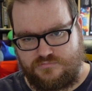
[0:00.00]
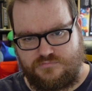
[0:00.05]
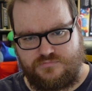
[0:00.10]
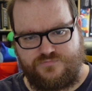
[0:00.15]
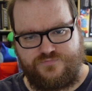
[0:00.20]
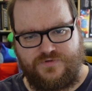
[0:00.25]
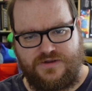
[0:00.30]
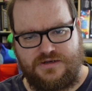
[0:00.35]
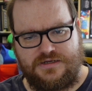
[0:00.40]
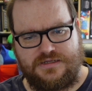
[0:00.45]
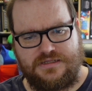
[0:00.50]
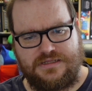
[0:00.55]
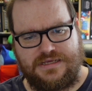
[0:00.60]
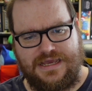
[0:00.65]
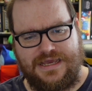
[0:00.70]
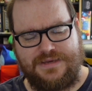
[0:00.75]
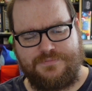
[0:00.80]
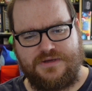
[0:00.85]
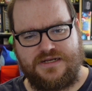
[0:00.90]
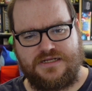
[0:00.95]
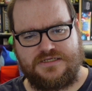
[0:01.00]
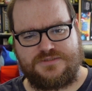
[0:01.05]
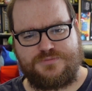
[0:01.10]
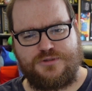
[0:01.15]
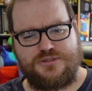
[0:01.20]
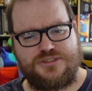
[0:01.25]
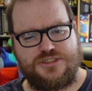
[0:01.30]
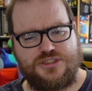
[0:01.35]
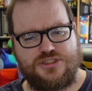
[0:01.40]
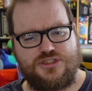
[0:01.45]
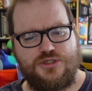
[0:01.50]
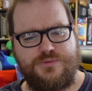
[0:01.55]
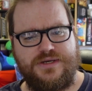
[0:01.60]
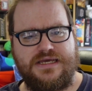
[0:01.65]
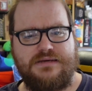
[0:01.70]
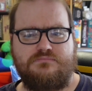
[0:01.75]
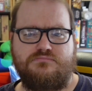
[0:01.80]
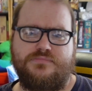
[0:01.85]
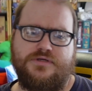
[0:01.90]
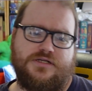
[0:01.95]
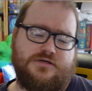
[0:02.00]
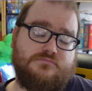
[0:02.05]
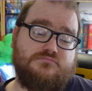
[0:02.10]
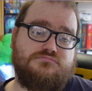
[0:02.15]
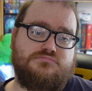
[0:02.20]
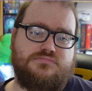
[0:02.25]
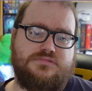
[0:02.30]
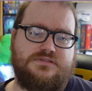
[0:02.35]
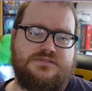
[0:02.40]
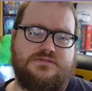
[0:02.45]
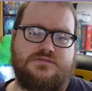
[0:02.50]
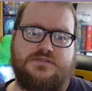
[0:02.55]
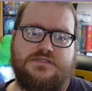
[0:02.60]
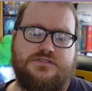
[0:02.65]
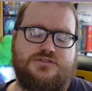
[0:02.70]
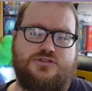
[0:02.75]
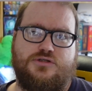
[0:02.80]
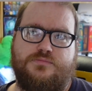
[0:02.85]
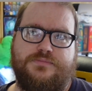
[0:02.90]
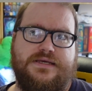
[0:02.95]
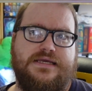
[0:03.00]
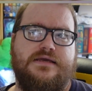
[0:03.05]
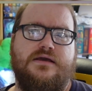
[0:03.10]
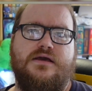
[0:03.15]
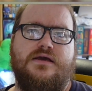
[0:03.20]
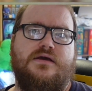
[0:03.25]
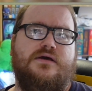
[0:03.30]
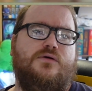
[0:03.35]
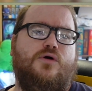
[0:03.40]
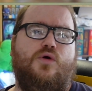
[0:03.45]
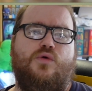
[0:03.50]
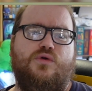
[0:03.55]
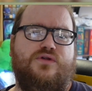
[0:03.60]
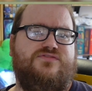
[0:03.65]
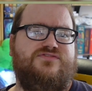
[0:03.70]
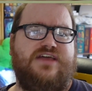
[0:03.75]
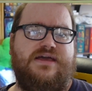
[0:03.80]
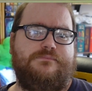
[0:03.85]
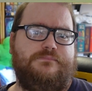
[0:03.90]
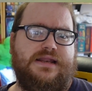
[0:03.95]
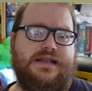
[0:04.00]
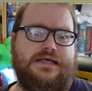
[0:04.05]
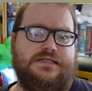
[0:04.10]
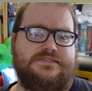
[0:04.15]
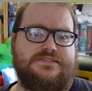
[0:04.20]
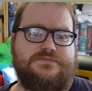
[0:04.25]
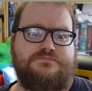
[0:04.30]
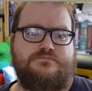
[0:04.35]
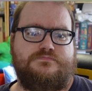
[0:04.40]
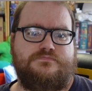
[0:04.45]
Fun little game, and I suppose you could do it, it took me all of 10 minutes.